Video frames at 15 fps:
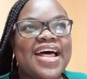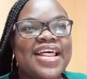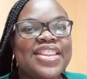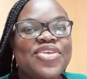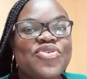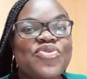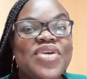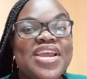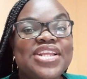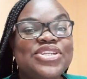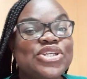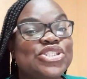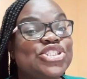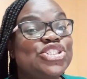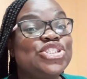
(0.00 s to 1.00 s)
the rain
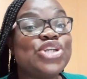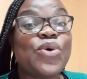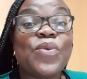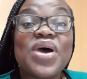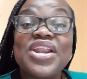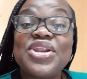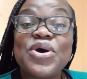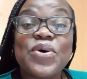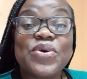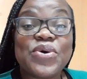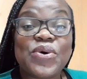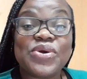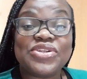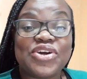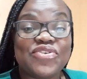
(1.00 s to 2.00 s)
just showered down
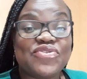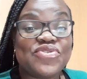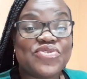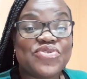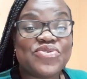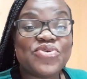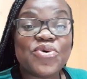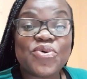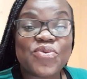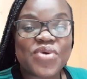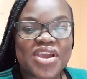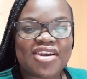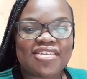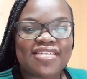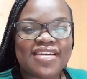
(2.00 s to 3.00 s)
out of
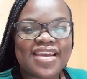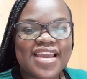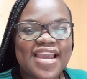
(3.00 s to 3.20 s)
nowhere.